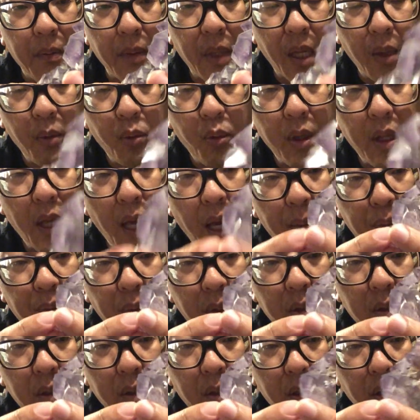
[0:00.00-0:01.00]
Then what
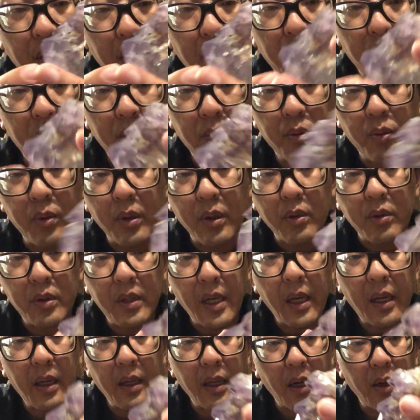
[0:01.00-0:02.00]
happens is when you
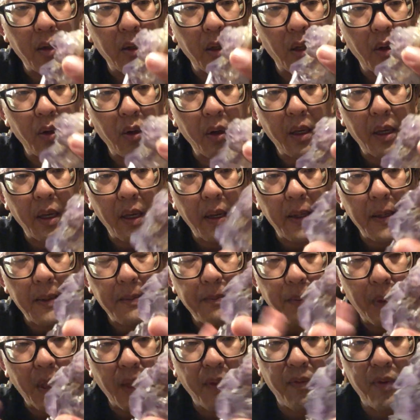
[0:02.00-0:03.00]
take it out and you look at
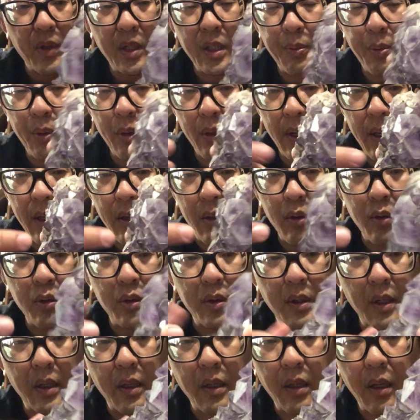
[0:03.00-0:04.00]
it, the visible light
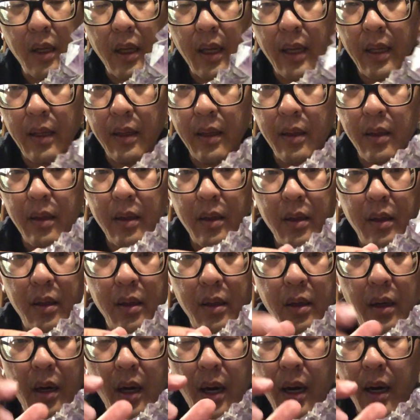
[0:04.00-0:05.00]
goes in, and
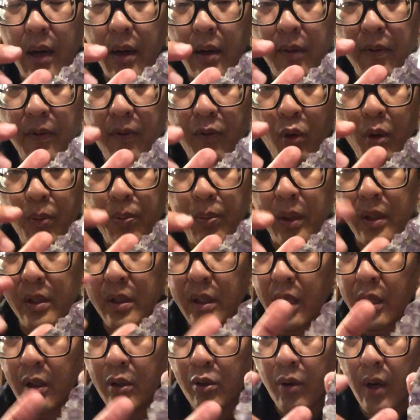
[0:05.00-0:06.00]
the iron 4+
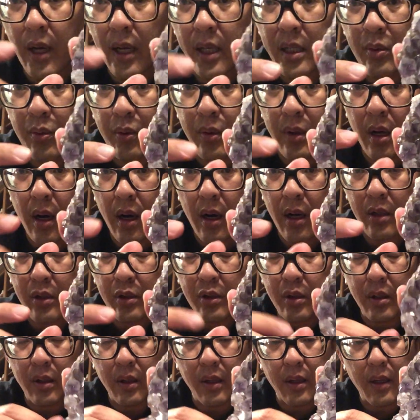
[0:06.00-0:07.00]
interacts with the
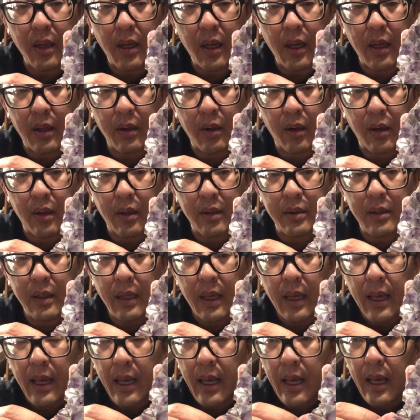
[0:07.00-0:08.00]
oxygen anions,
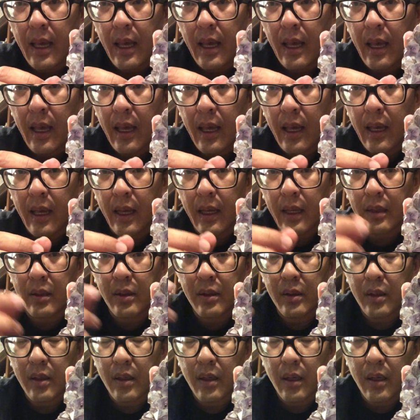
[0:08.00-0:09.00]

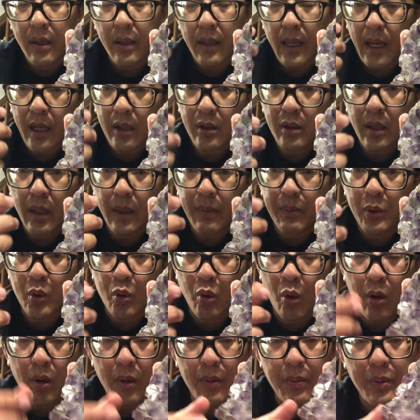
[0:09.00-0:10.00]
and it actually
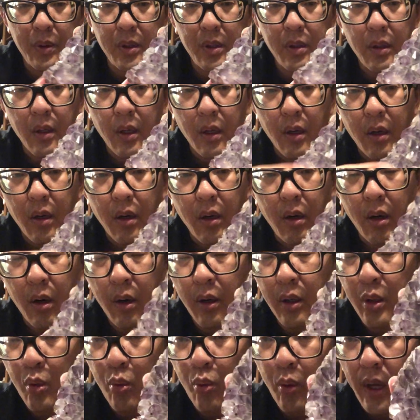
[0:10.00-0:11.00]
absorbs
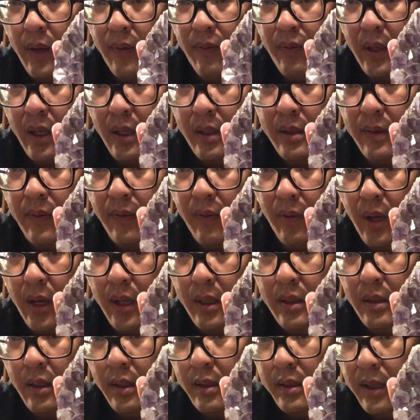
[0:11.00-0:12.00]
all the wavelengths of
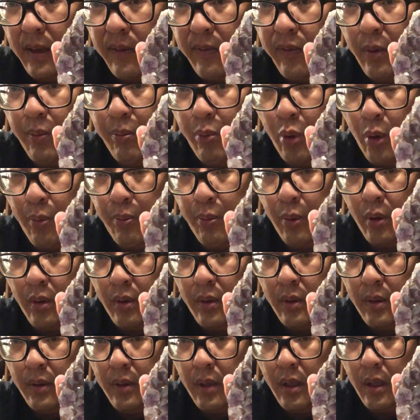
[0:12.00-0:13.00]
light except for
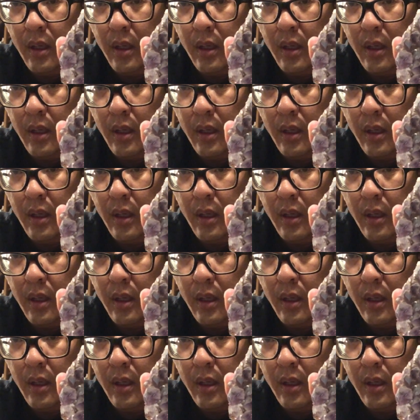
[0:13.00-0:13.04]
purple.